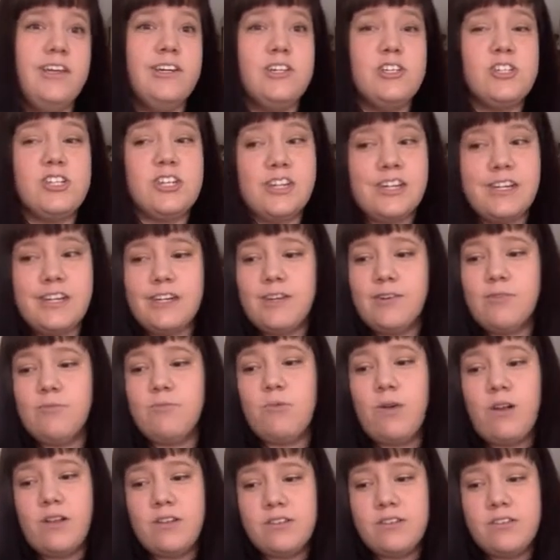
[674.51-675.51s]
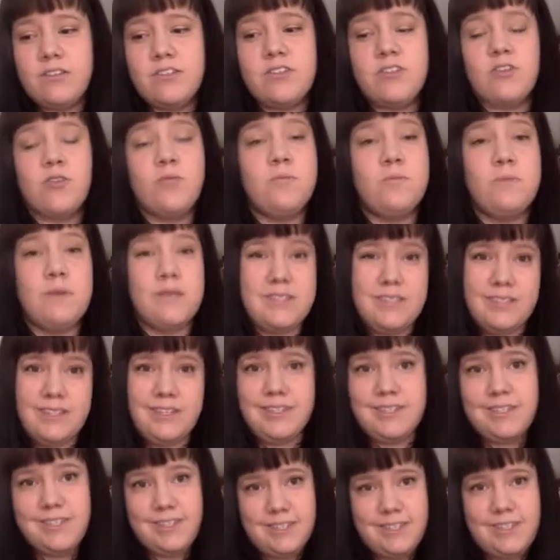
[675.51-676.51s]
She runs her
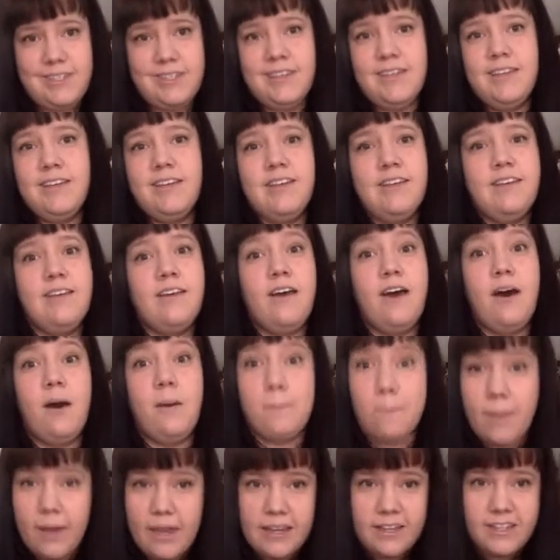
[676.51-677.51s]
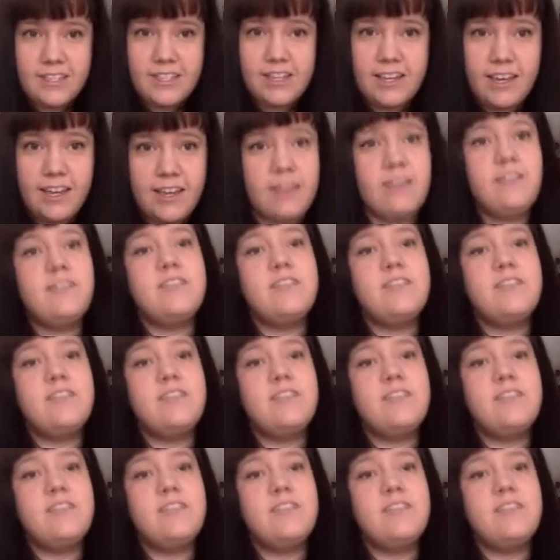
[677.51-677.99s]
business amazing.